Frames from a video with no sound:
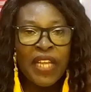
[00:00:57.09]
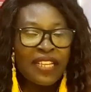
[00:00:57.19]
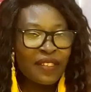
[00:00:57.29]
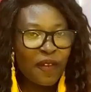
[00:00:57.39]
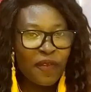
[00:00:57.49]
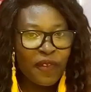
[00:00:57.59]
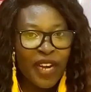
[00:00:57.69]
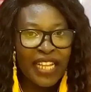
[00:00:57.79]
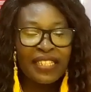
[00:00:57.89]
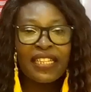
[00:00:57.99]
So
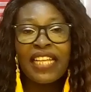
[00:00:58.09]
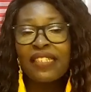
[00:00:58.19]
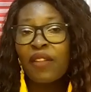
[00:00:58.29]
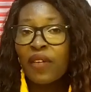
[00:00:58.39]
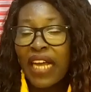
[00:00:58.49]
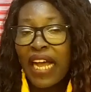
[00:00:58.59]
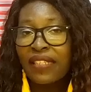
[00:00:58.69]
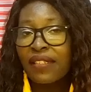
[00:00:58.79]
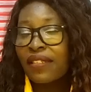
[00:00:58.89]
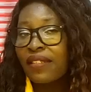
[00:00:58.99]
friends, let's look at
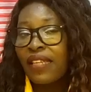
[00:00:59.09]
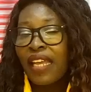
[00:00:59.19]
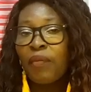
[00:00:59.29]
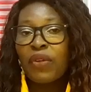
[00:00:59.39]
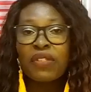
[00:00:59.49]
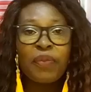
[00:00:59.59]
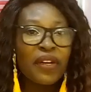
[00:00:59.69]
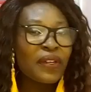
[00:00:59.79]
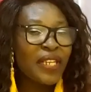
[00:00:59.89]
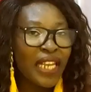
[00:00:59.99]
the 10 most
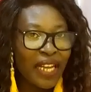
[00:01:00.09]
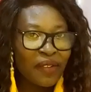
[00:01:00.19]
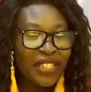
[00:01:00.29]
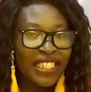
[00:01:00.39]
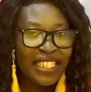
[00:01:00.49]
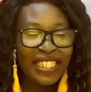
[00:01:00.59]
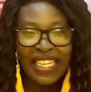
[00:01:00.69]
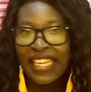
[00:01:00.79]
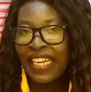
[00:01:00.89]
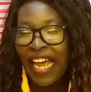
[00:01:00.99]
spoken languages
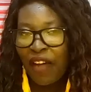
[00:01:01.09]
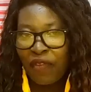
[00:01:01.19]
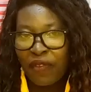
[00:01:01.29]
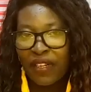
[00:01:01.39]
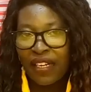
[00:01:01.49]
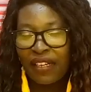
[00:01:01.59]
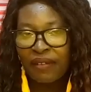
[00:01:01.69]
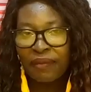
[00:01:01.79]
in Africa.